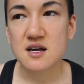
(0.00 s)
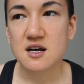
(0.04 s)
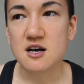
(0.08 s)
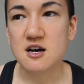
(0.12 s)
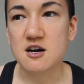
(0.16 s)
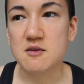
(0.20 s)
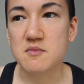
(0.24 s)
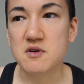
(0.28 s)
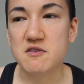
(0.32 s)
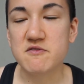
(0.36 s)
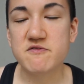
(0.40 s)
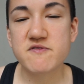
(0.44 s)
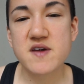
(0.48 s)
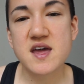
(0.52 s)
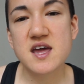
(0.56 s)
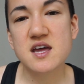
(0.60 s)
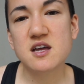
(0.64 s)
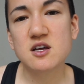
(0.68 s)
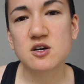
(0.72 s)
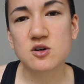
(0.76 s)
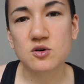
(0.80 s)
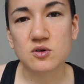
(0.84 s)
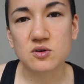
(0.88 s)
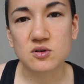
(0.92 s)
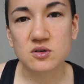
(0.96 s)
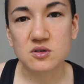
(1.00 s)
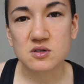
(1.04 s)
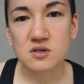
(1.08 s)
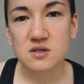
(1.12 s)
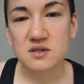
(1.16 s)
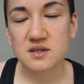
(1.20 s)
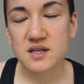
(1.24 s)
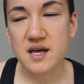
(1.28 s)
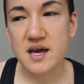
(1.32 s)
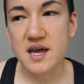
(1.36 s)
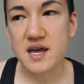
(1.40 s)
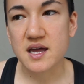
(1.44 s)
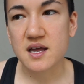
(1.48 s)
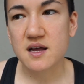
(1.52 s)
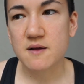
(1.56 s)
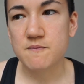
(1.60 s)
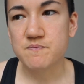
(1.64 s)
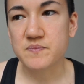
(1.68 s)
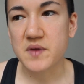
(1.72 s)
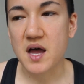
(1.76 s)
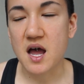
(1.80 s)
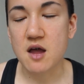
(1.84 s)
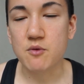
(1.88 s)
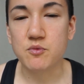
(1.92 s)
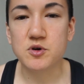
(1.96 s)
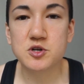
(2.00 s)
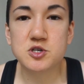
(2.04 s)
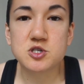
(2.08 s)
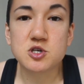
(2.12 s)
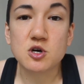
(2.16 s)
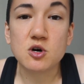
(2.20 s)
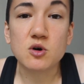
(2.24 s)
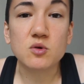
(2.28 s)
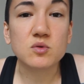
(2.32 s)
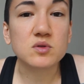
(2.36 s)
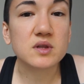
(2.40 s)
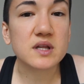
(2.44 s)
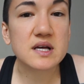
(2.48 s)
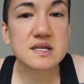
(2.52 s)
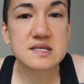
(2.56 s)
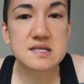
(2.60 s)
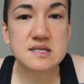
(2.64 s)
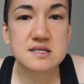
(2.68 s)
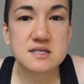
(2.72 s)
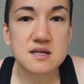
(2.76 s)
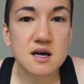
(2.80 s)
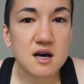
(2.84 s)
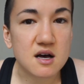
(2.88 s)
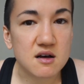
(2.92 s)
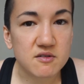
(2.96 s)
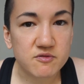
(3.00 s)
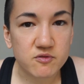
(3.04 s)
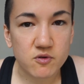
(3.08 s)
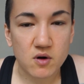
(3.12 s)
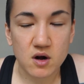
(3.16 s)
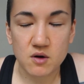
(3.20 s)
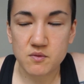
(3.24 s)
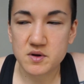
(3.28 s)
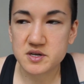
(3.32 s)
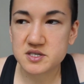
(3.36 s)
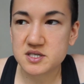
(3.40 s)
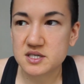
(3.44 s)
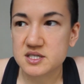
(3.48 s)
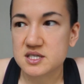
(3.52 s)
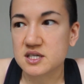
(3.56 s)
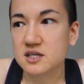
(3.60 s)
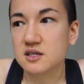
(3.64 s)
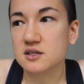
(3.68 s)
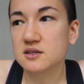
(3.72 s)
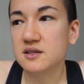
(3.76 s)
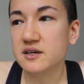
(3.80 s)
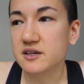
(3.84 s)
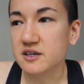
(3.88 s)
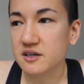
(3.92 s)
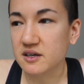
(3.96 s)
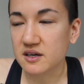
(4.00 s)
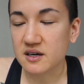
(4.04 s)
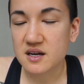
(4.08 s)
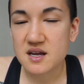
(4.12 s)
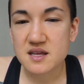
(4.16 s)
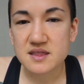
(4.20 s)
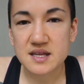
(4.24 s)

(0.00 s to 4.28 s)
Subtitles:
A vague goal, like I want to own less stuff or I want to declutter,